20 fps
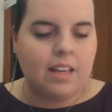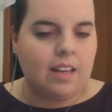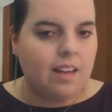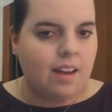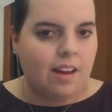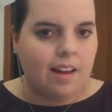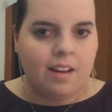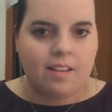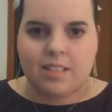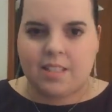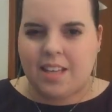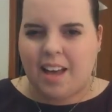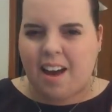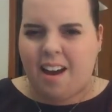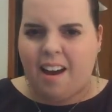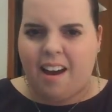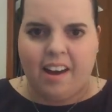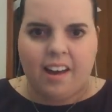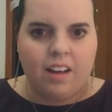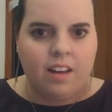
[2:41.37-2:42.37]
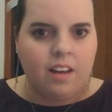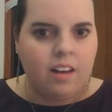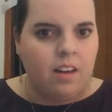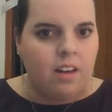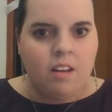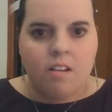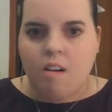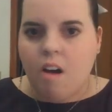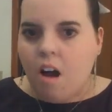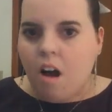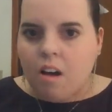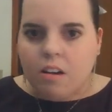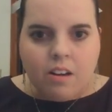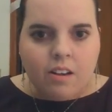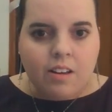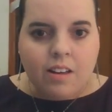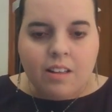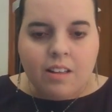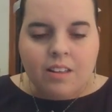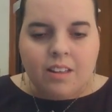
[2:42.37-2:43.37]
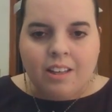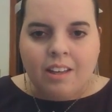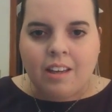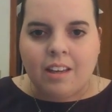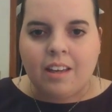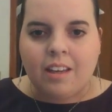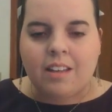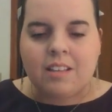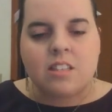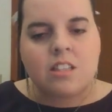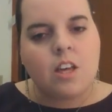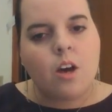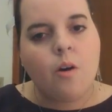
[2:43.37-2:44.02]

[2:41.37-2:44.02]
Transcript: getting outside, conquering things.